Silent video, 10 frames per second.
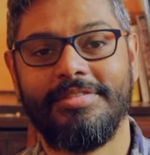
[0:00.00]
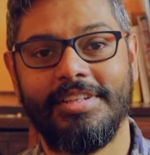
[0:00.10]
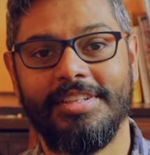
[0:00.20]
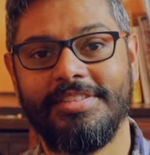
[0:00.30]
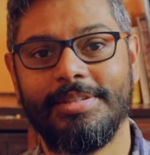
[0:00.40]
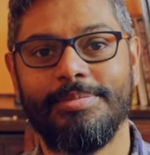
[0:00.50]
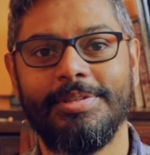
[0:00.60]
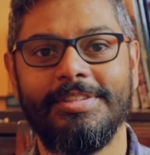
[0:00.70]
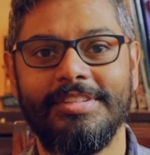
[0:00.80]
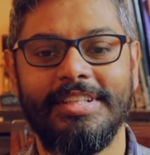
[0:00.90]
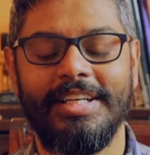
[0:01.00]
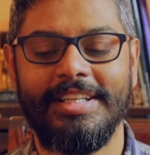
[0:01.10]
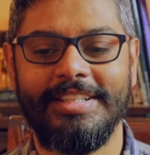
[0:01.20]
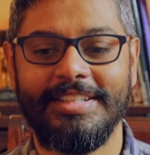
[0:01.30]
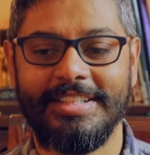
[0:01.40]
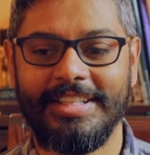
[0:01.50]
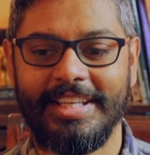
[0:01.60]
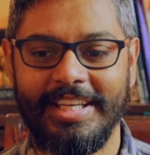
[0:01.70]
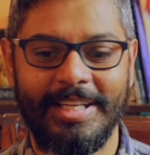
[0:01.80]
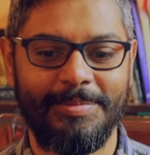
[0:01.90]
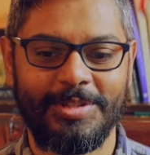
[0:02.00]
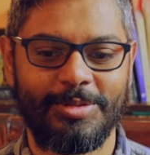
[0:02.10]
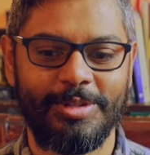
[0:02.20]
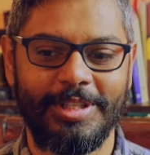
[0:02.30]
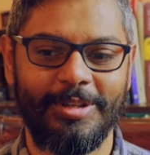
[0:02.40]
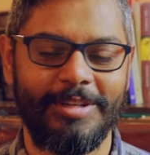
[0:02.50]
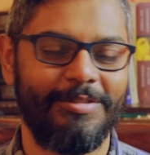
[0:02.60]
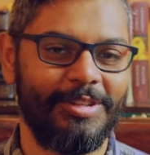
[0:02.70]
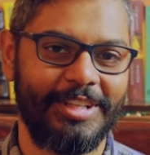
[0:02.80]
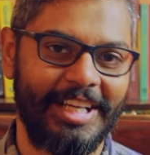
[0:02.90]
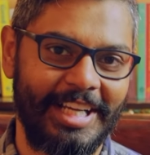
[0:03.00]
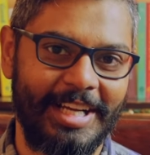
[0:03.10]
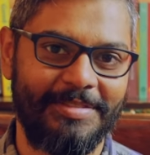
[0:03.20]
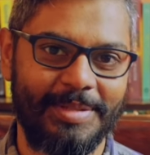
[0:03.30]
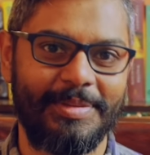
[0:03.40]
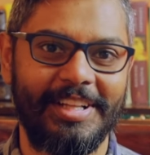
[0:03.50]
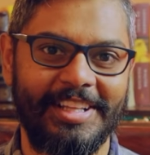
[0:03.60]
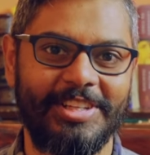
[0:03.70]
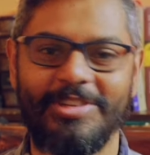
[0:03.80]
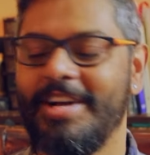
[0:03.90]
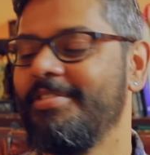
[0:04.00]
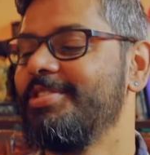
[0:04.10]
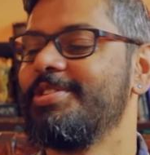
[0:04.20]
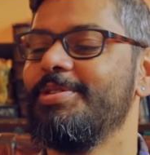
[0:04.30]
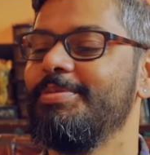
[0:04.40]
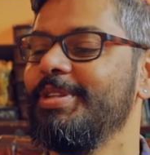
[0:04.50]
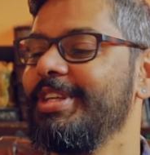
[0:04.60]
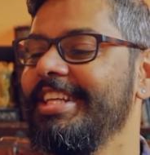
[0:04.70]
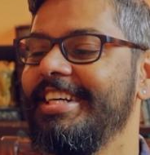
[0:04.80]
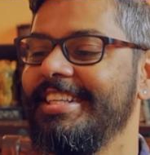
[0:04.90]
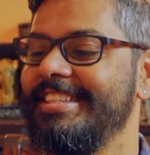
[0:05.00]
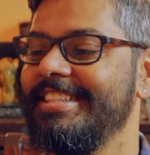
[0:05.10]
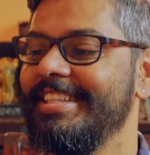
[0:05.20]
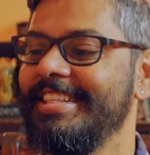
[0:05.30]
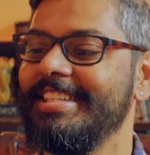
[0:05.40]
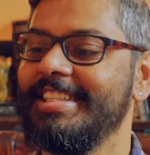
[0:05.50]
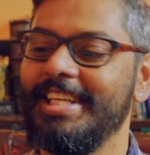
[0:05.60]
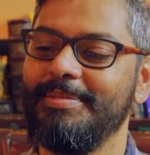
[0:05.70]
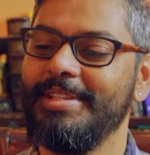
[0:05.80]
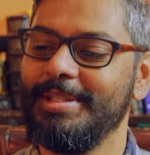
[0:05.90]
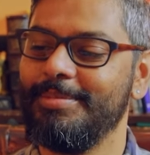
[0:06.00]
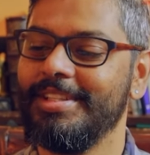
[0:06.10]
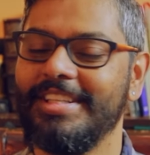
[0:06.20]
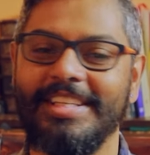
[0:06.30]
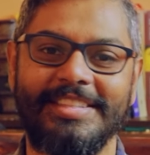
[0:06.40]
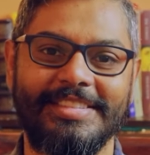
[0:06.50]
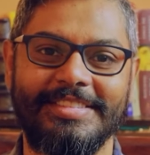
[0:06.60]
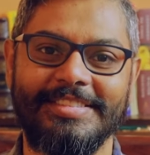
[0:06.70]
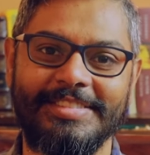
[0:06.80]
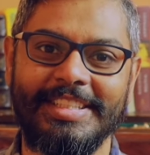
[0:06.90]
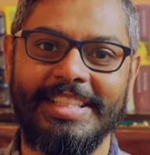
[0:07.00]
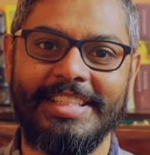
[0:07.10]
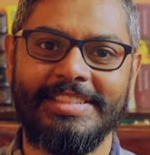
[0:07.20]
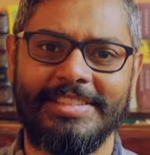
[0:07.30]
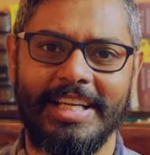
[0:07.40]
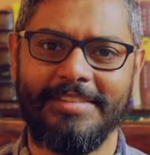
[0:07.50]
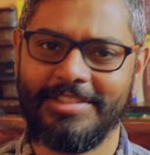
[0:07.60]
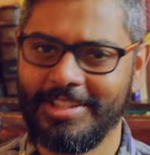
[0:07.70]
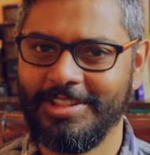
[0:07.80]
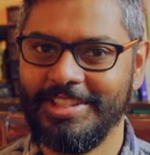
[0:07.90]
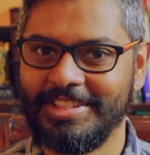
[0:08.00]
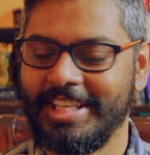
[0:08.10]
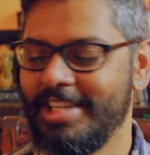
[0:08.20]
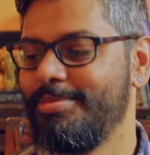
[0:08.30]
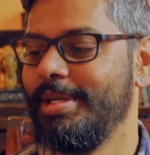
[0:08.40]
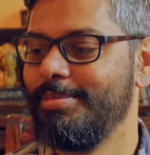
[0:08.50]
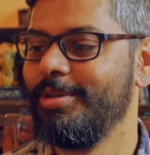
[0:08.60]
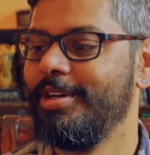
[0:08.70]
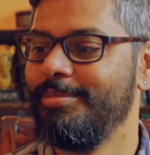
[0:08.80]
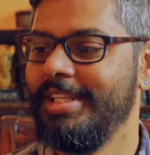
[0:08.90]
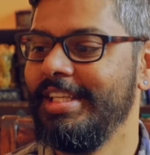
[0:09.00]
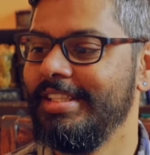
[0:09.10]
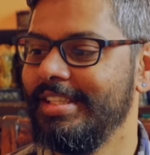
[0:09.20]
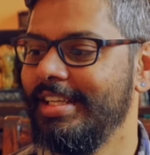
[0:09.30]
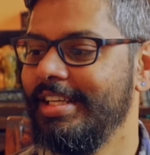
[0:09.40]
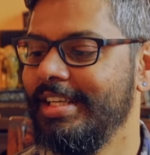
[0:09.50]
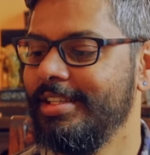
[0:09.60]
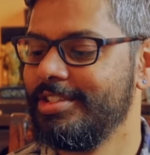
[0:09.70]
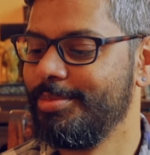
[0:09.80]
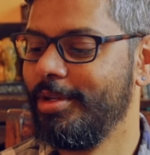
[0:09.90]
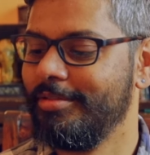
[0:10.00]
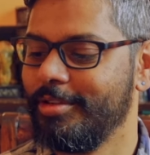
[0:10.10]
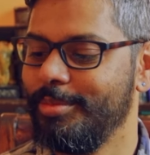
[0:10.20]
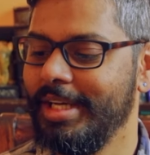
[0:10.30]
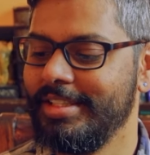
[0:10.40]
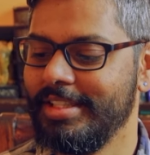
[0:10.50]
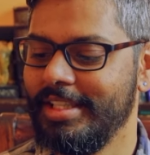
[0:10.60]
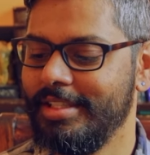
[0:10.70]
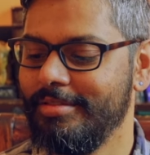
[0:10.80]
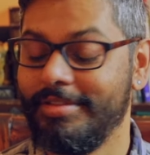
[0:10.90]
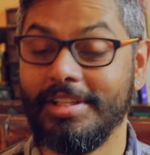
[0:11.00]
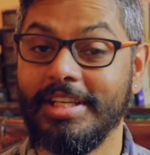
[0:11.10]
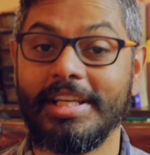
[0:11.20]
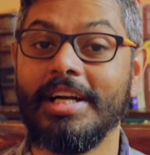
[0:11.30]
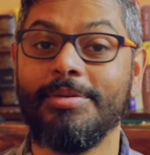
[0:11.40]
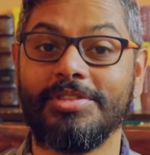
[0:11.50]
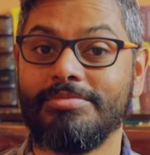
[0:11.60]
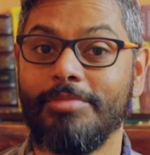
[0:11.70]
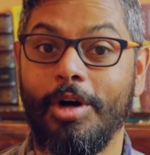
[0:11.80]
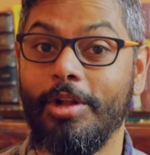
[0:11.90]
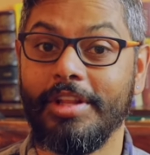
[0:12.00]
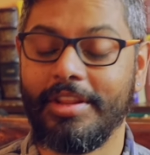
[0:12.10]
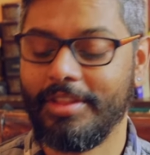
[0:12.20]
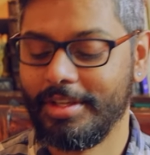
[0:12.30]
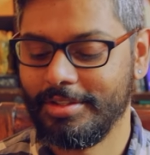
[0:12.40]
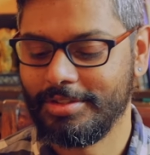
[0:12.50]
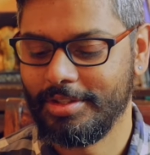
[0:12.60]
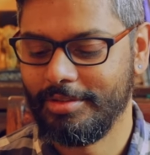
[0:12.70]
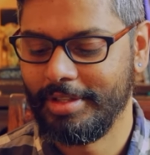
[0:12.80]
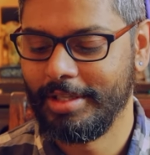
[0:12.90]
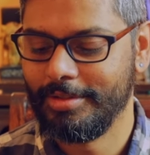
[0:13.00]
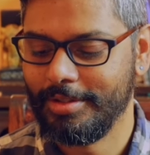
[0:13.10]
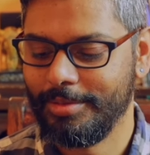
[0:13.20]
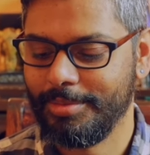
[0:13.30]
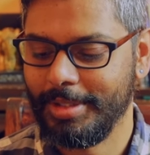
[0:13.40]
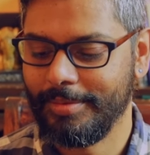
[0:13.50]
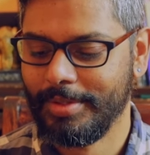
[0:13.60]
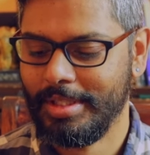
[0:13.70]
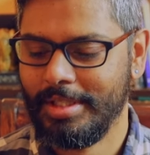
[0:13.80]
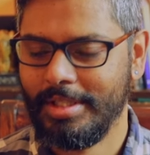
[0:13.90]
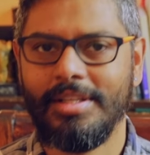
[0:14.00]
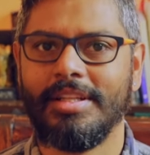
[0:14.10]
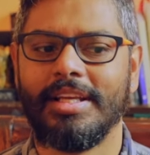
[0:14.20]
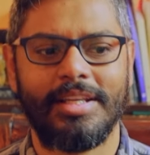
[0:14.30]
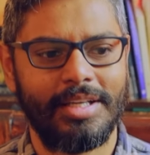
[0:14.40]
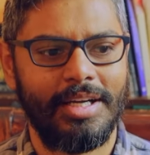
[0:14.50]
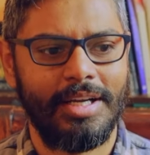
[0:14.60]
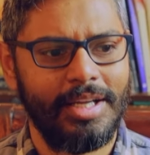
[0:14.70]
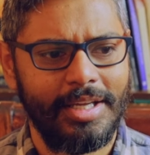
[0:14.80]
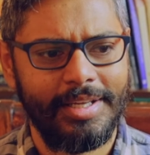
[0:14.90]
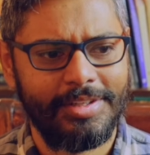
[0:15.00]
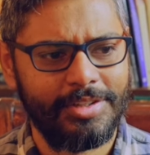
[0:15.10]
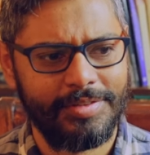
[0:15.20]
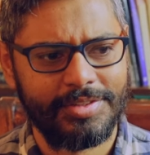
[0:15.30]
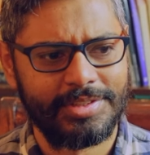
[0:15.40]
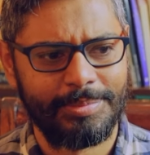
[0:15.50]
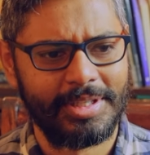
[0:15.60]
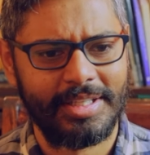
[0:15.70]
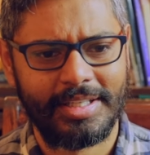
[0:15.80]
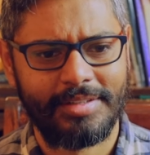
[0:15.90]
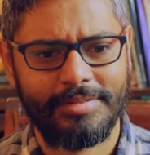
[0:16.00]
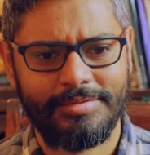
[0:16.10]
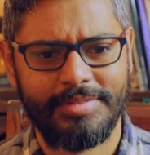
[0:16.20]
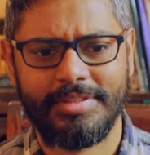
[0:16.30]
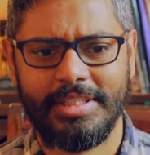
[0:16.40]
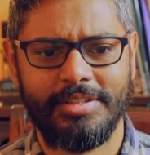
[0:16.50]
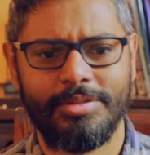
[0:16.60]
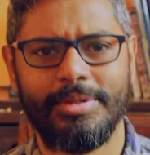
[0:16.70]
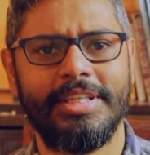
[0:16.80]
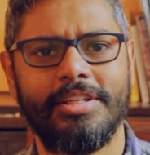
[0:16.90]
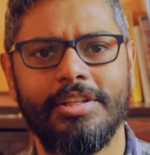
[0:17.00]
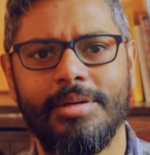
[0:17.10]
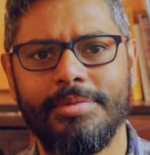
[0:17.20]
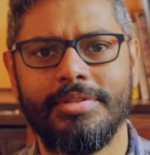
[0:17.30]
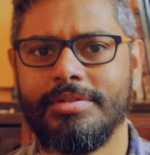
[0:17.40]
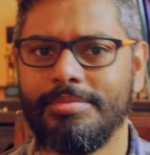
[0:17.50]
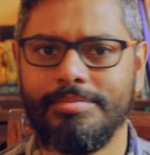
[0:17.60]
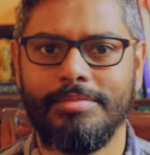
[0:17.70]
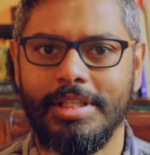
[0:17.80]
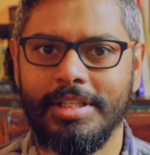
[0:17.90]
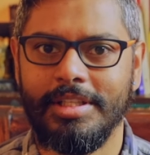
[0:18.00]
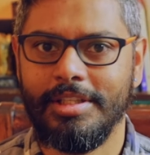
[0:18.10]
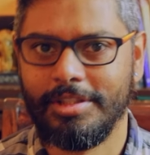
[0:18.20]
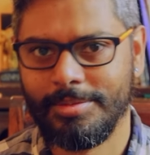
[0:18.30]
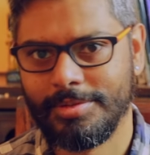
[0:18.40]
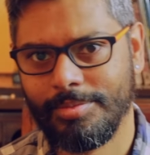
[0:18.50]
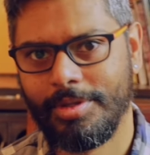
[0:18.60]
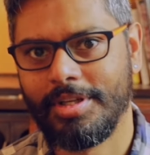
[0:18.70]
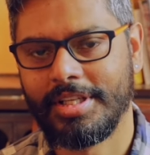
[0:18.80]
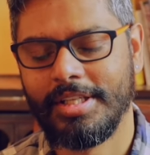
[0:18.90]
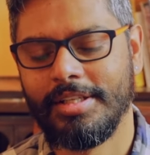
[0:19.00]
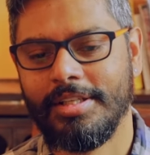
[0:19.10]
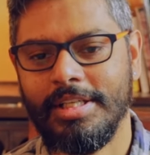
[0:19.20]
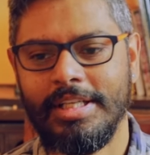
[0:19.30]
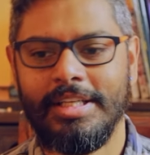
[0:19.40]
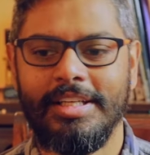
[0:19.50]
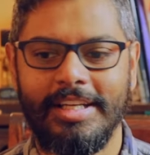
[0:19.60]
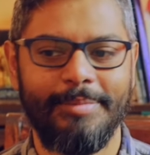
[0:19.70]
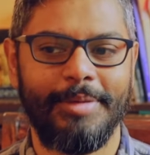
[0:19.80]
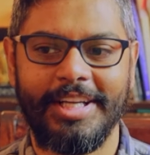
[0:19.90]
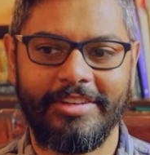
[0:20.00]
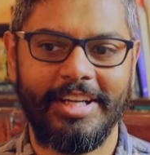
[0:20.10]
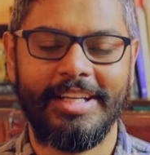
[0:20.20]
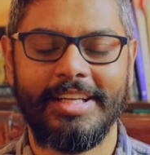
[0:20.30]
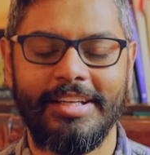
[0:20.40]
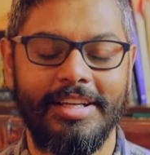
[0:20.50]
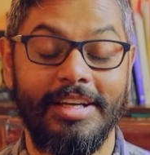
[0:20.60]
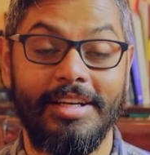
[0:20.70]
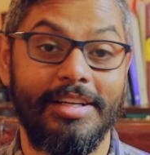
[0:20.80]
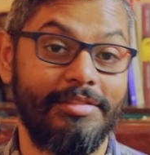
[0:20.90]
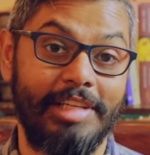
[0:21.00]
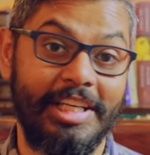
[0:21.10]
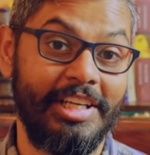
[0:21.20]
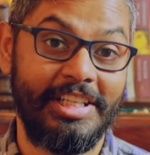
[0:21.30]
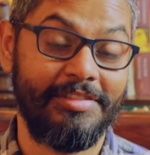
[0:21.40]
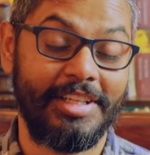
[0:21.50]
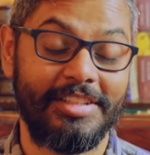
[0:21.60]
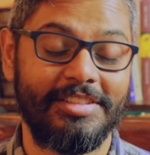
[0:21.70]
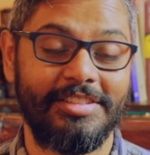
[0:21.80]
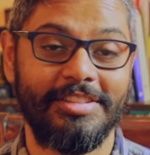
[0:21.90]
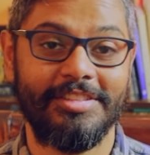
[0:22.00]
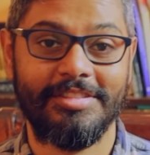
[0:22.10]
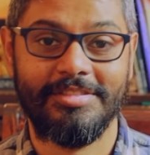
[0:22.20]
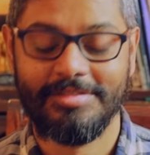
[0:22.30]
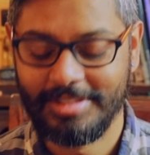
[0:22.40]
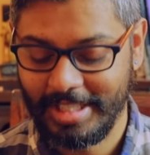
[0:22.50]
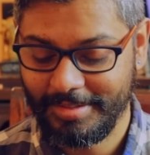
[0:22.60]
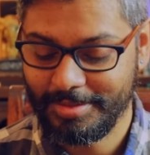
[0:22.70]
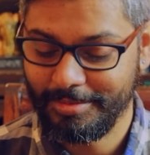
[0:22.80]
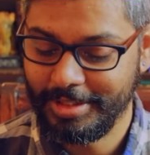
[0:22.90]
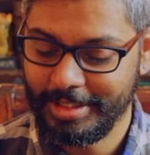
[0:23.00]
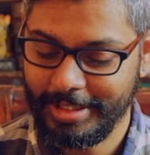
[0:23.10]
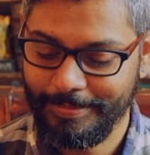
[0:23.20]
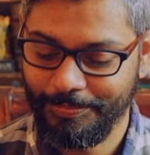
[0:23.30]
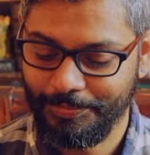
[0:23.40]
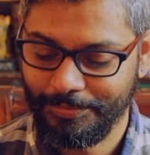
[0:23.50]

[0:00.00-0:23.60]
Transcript: it fairly simple. And again, I'm just really grateful that I have something like the traveler's notebook that gave me the ability to have solid sketch paper on me in a small format, and I didn't feel like I was hauling things around with me. I think I traversed something like 15, 20 kilometers in terms of walking and bike riding in an evening to have some free time.